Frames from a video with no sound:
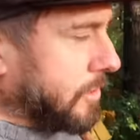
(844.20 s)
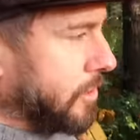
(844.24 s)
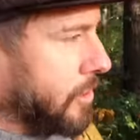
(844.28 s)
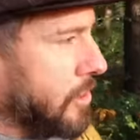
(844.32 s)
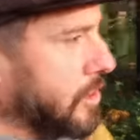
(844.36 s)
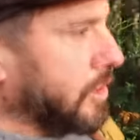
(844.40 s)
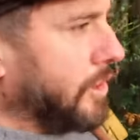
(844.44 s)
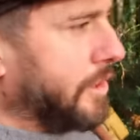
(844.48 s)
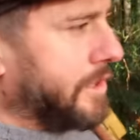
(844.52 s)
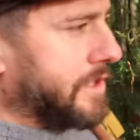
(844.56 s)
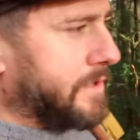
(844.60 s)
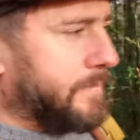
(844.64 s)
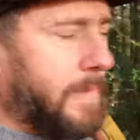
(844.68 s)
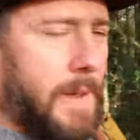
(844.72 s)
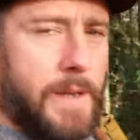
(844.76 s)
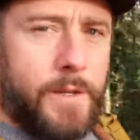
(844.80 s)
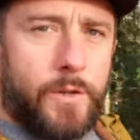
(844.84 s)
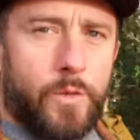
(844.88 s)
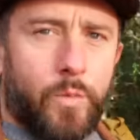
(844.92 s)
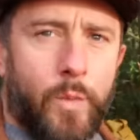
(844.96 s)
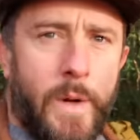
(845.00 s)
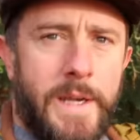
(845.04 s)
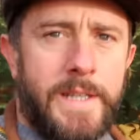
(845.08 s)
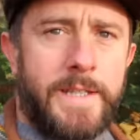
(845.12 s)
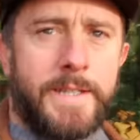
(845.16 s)
Just going to spend
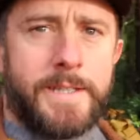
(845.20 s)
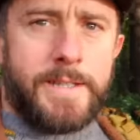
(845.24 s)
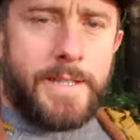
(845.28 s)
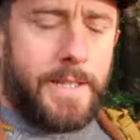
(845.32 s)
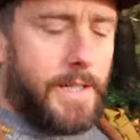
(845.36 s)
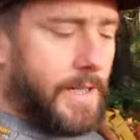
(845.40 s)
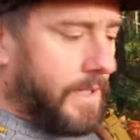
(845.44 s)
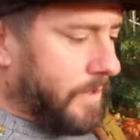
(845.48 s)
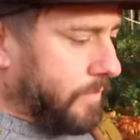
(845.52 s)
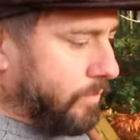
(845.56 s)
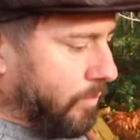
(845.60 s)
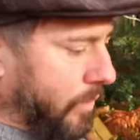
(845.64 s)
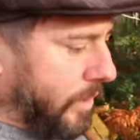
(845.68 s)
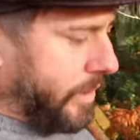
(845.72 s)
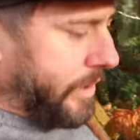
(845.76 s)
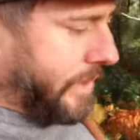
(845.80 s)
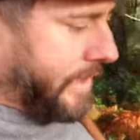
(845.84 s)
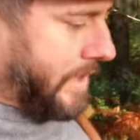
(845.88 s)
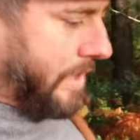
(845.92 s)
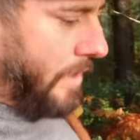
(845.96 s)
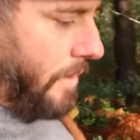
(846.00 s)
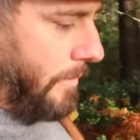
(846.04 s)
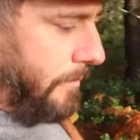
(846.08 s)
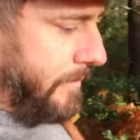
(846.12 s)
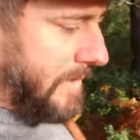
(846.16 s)
winter
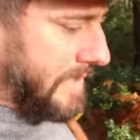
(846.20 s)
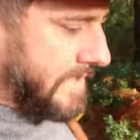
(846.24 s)
working on